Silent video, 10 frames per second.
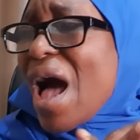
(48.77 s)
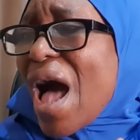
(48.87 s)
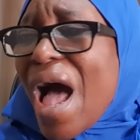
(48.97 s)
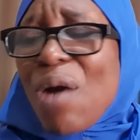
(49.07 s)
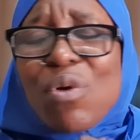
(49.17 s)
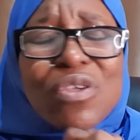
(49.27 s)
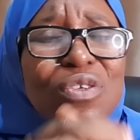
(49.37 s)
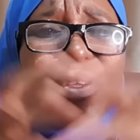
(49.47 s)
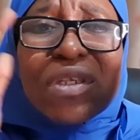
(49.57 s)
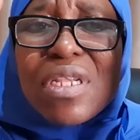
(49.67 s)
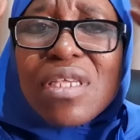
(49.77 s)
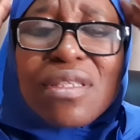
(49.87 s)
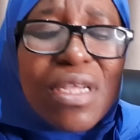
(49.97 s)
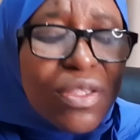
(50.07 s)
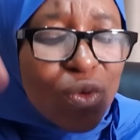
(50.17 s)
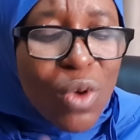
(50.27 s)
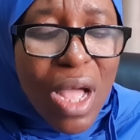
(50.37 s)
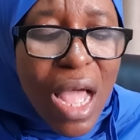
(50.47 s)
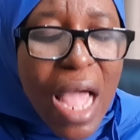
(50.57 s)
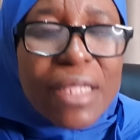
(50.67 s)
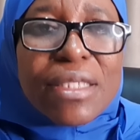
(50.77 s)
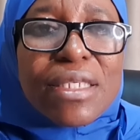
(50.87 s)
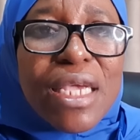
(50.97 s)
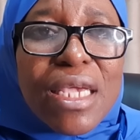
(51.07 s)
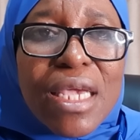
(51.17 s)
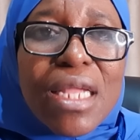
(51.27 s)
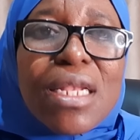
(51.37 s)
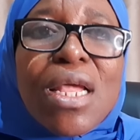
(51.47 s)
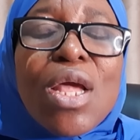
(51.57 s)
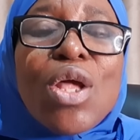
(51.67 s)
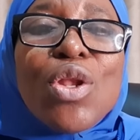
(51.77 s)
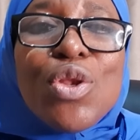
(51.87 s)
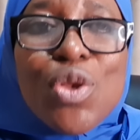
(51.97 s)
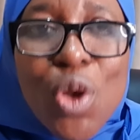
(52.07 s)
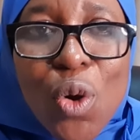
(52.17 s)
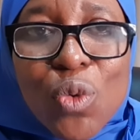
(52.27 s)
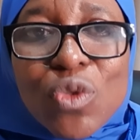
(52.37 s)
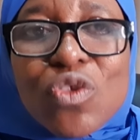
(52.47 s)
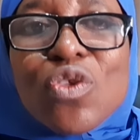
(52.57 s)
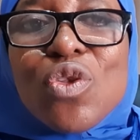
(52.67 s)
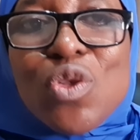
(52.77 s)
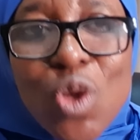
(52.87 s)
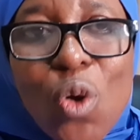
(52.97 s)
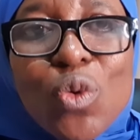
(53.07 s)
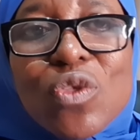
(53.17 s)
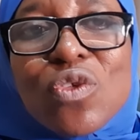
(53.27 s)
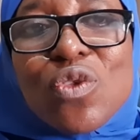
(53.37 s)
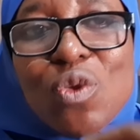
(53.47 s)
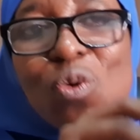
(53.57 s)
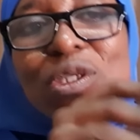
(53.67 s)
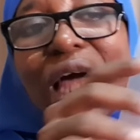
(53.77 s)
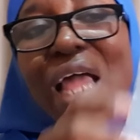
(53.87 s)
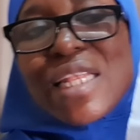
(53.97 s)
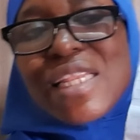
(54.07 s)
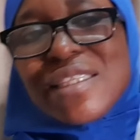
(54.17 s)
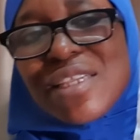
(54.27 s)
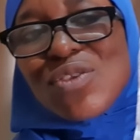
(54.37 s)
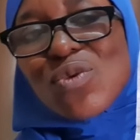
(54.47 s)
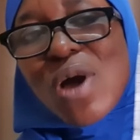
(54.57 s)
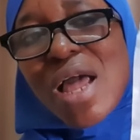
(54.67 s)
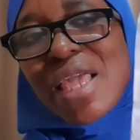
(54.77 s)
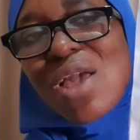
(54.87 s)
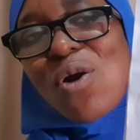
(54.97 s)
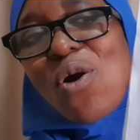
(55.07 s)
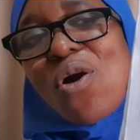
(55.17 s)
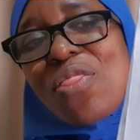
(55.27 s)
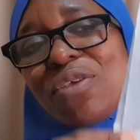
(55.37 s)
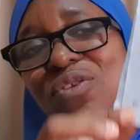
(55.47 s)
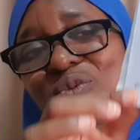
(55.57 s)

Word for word: I was just listening to her and taking notes, notes, notes. I had listened to her here, all this